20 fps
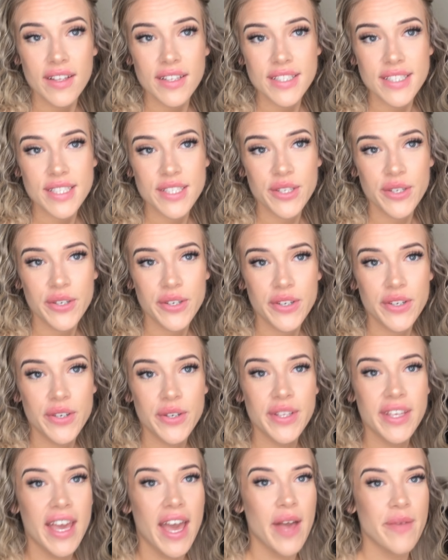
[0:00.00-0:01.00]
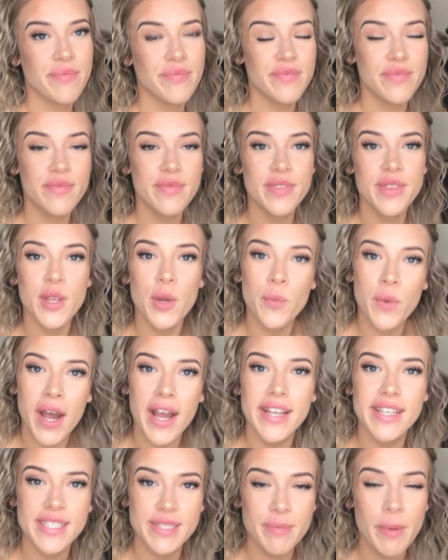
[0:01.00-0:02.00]
So yeah.
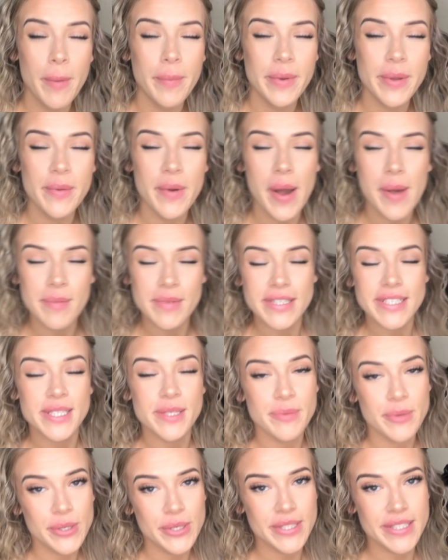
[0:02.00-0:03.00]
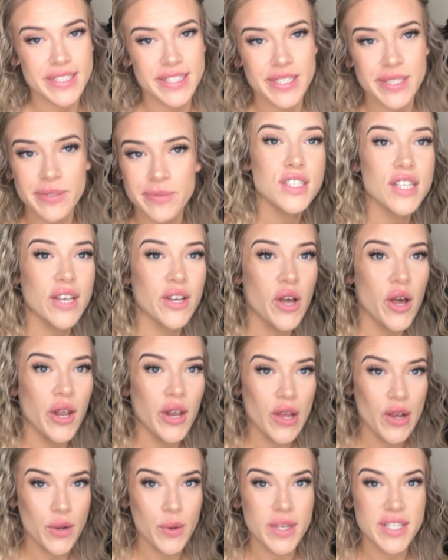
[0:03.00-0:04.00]
Wine is probably what I miss the most. So I got a
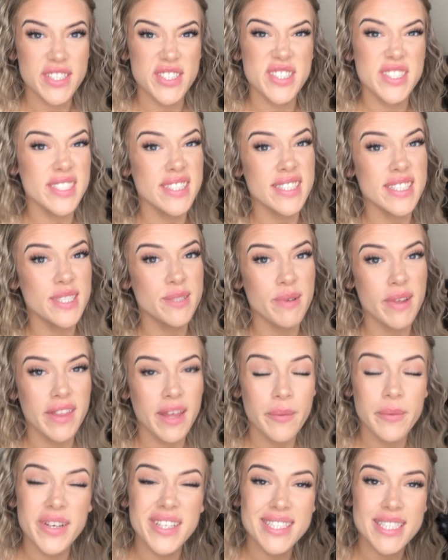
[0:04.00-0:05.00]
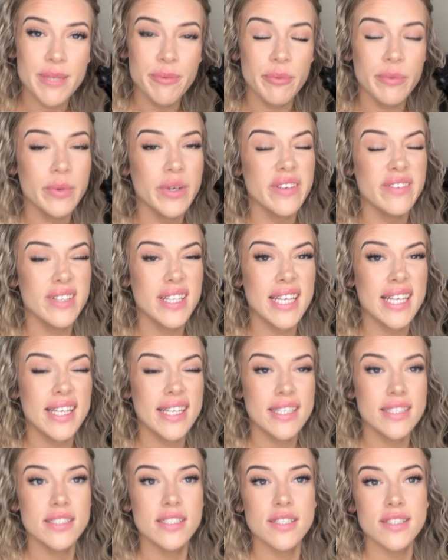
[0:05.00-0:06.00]
lot of questions as well that weren't Slimming World
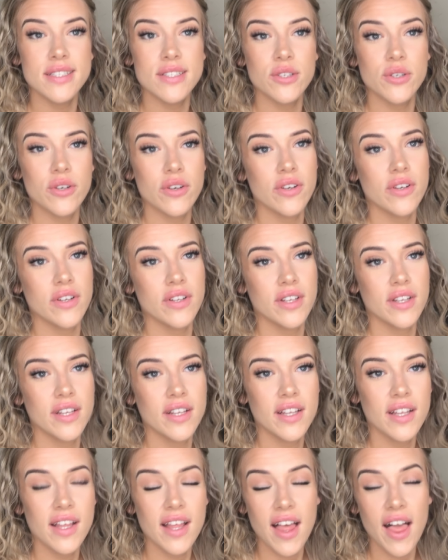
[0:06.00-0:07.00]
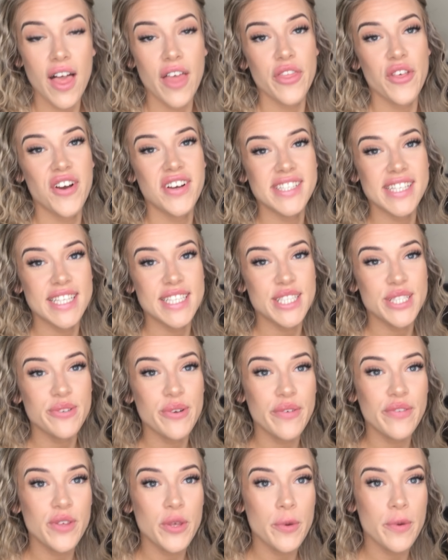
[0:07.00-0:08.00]
related, so I thought I'd
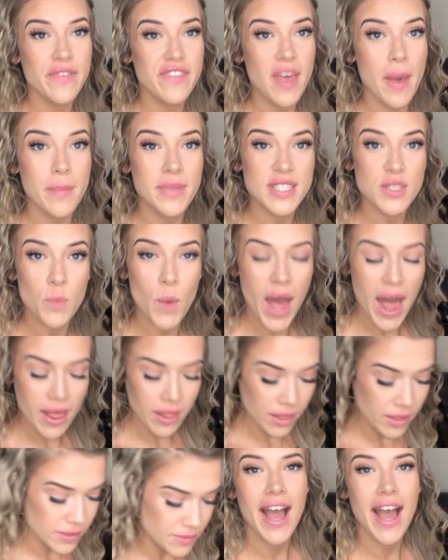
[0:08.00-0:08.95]
answer a few of them as well.